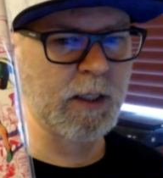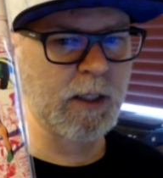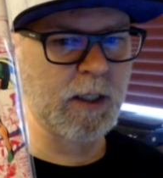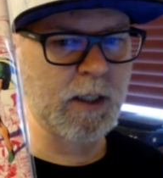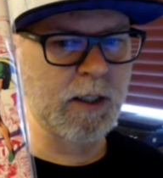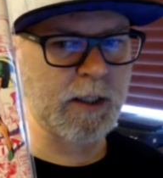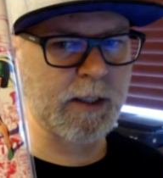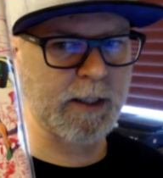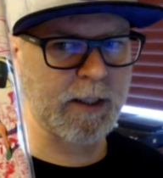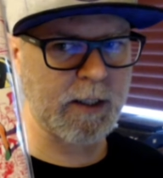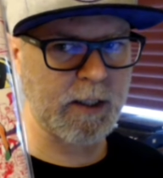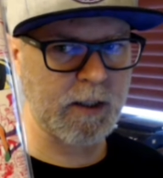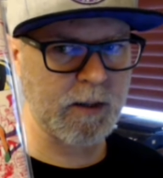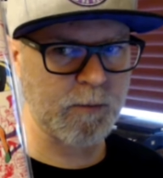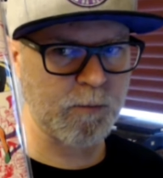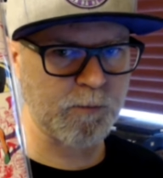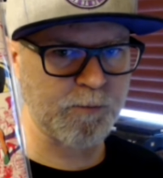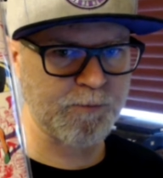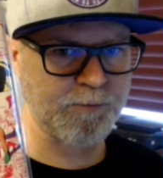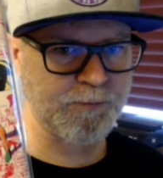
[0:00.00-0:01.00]

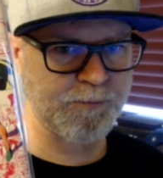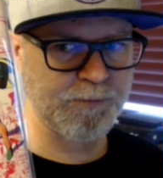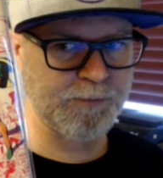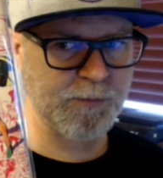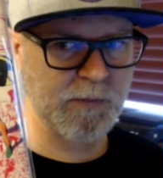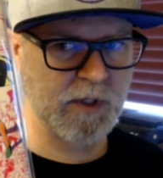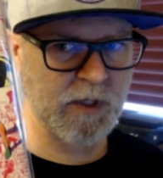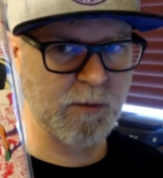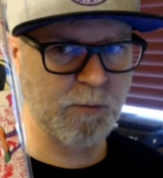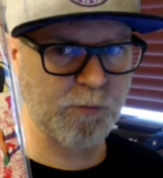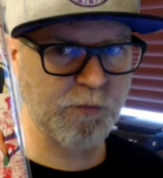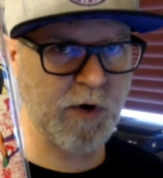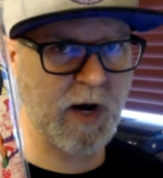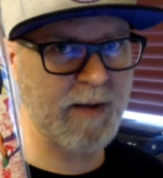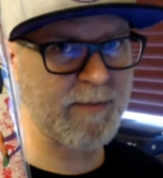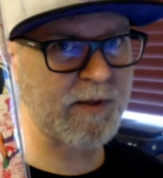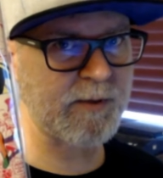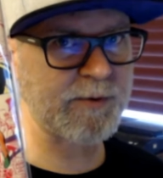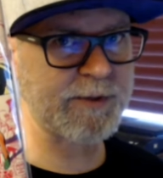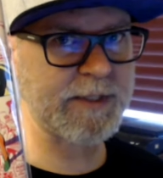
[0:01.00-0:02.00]

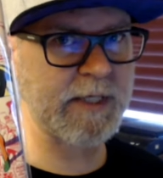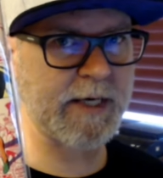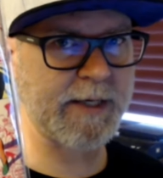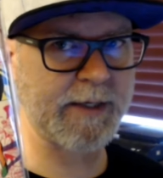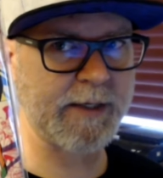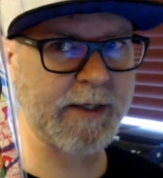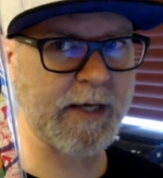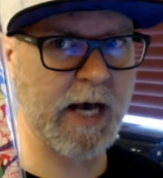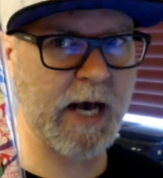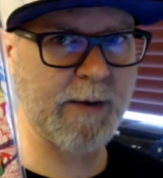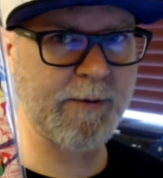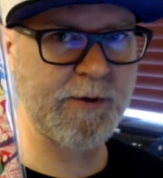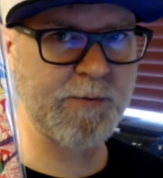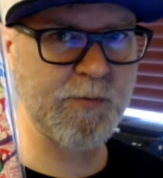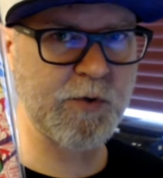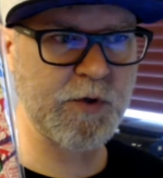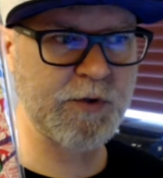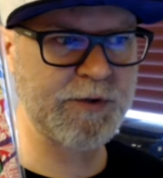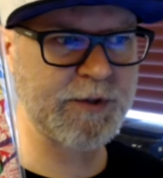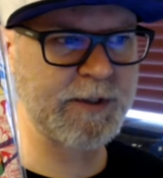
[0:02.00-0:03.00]
probably was not a comic
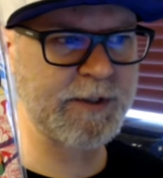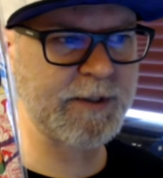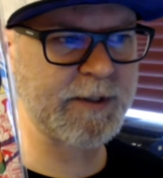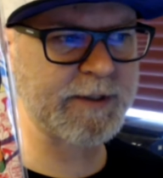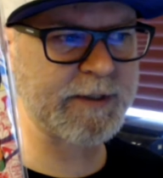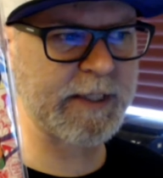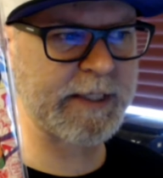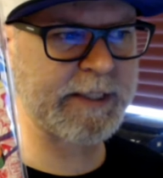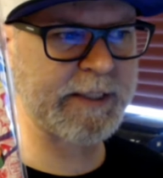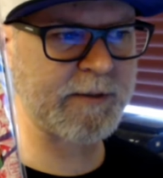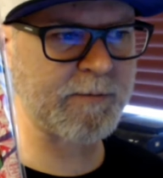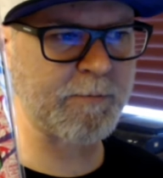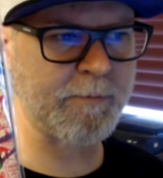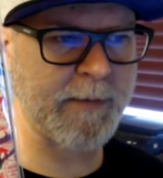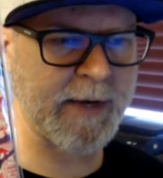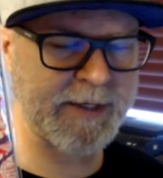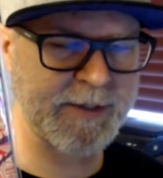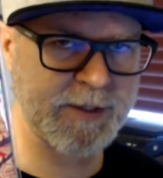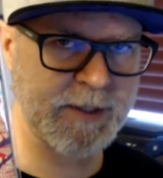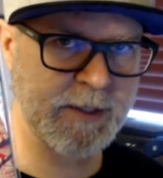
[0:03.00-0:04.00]
person because they didn't
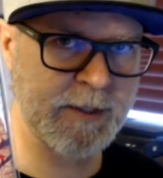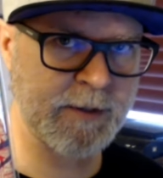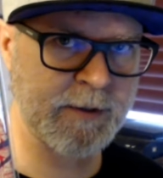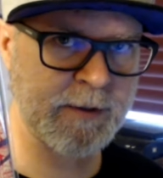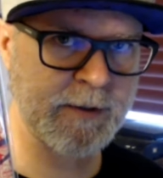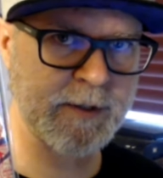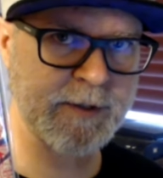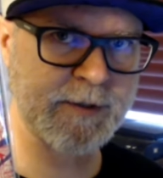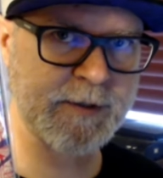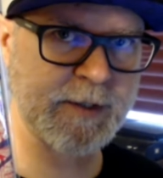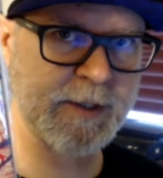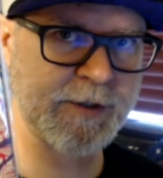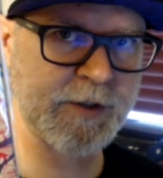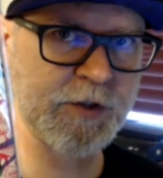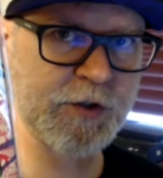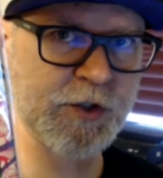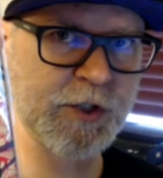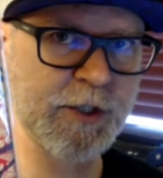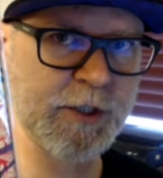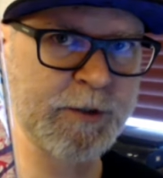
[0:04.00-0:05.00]
mention the
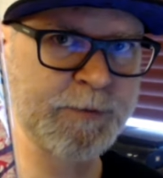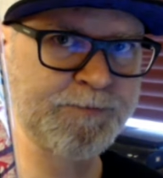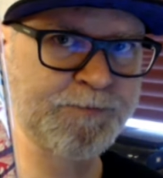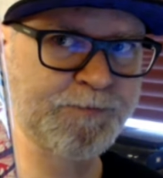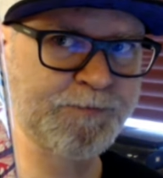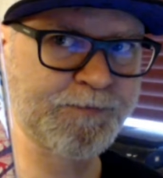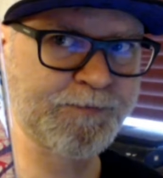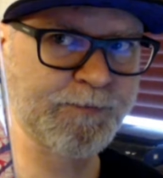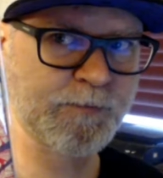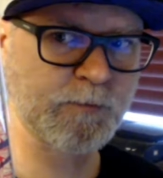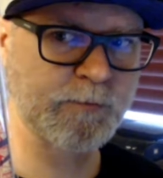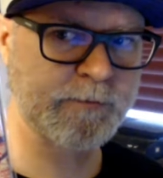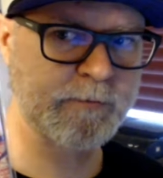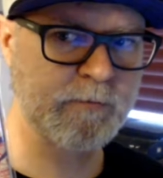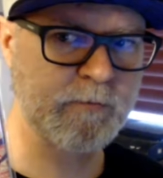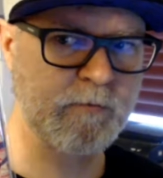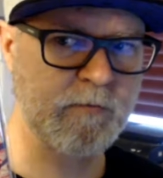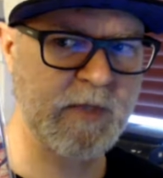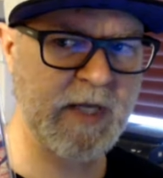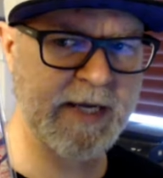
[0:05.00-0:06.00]
signature.
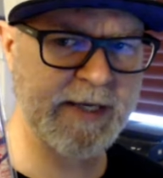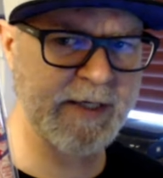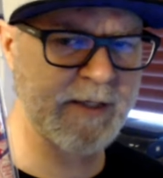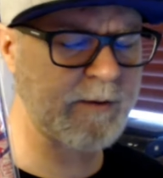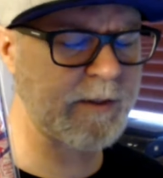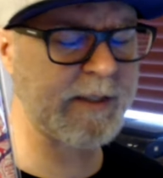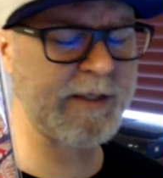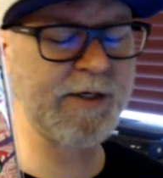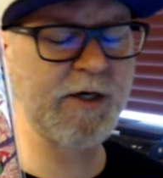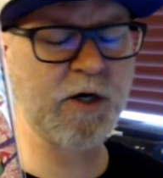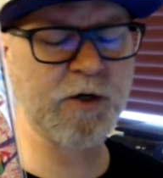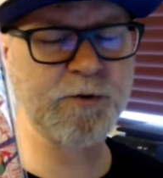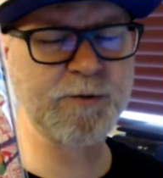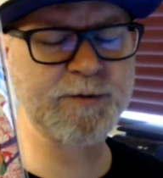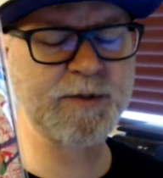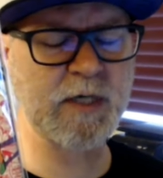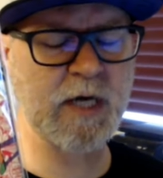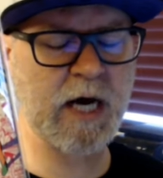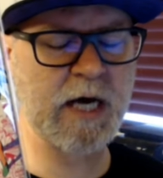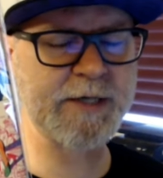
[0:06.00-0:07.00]
And it was
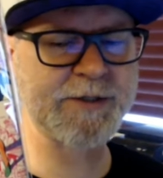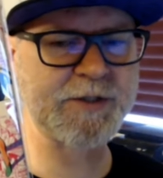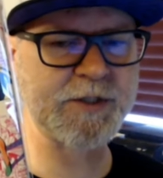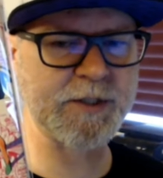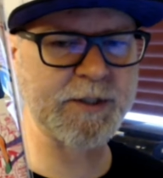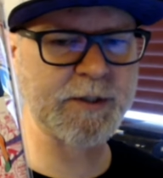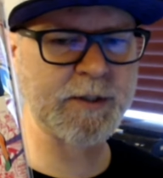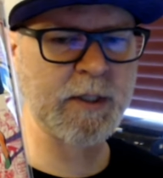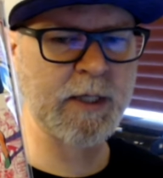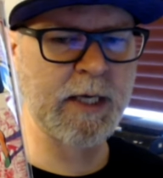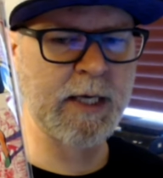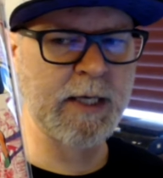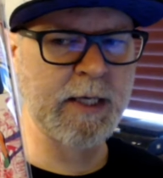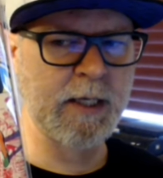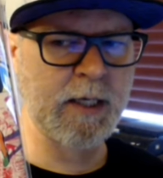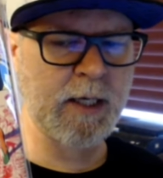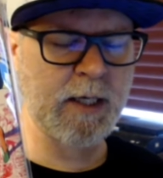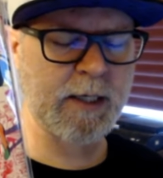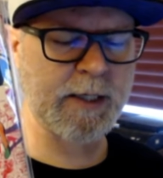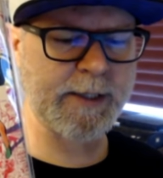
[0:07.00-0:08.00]
an auction.
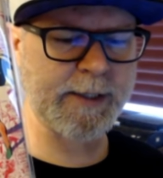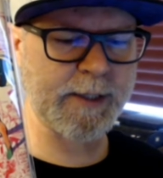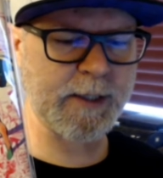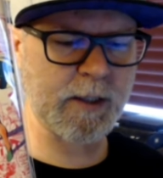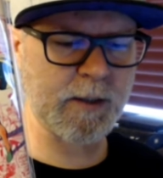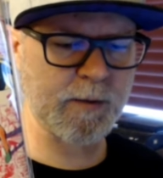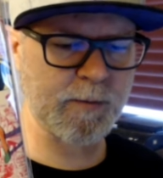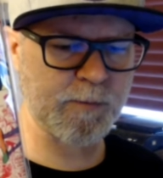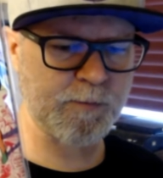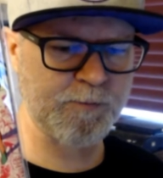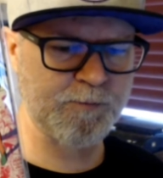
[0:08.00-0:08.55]
But